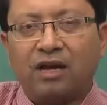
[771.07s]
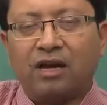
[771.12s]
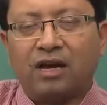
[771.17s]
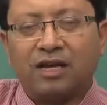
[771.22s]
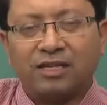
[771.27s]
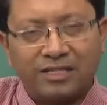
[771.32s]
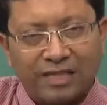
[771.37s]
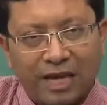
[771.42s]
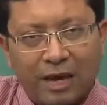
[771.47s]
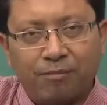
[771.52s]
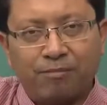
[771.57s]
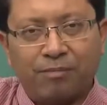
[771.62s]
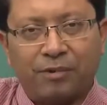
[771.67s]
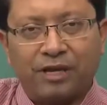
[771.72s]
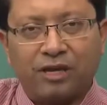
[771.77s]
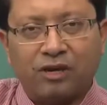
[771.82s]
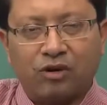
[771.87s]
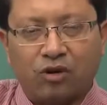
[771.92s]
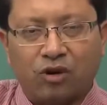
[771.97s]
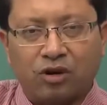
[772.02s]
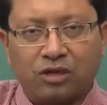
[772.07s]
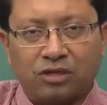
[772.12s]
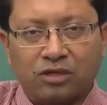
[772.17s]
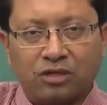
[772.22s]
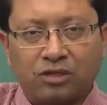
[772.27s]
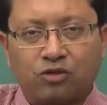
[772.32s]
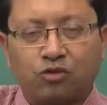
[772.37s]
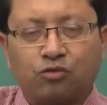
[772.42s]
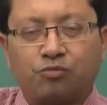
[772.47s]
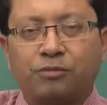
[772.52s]
a sampling
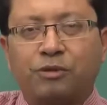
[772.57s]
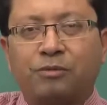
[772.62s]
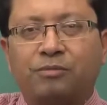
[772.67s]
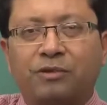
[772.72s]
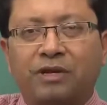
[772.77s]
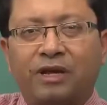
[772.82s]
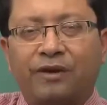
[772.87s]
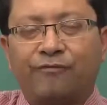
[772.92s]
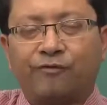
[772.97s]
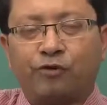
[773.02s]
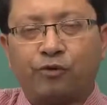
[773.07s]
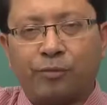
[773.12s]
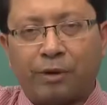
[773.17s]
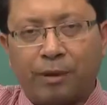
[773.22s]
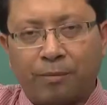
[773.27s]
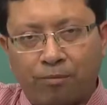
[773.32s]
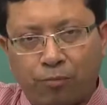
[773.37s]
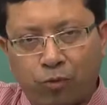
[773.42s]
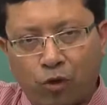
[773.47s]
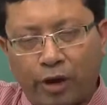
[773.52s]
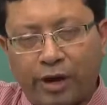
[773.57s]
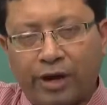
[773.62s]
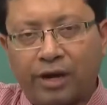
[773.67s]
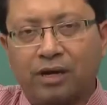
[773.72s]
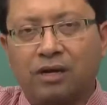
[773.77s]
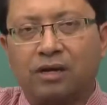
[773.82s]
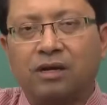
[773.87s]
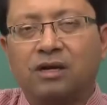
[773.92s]
cost. So, people have to be employed,